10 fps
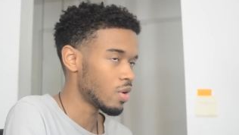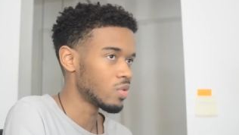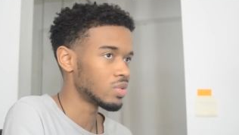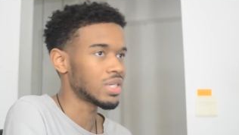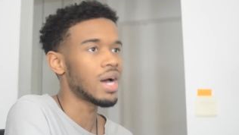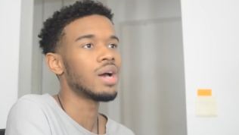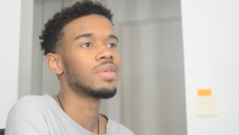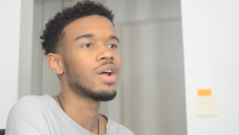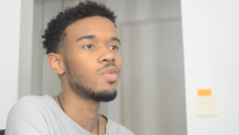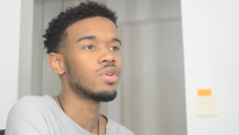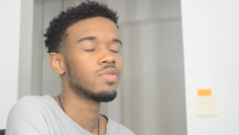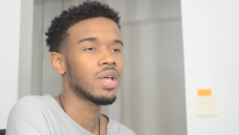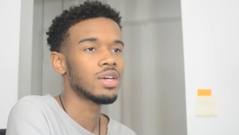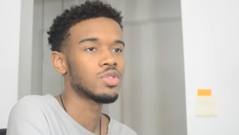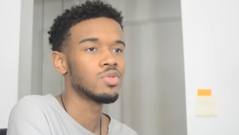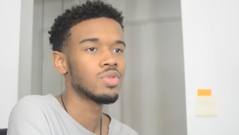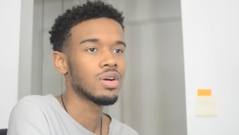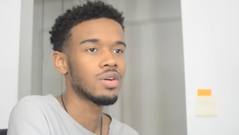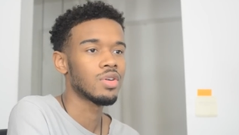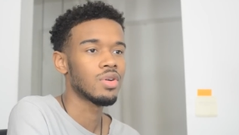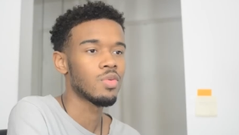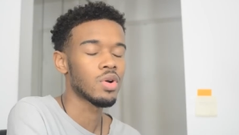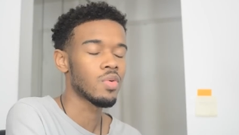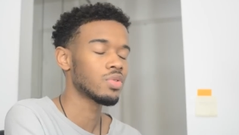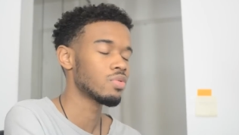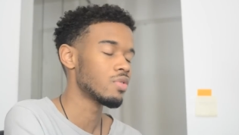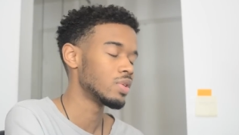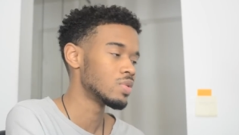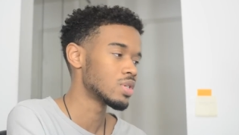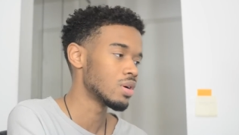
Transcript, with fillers: you know, time that I would have liked to, uh, you know, record the review.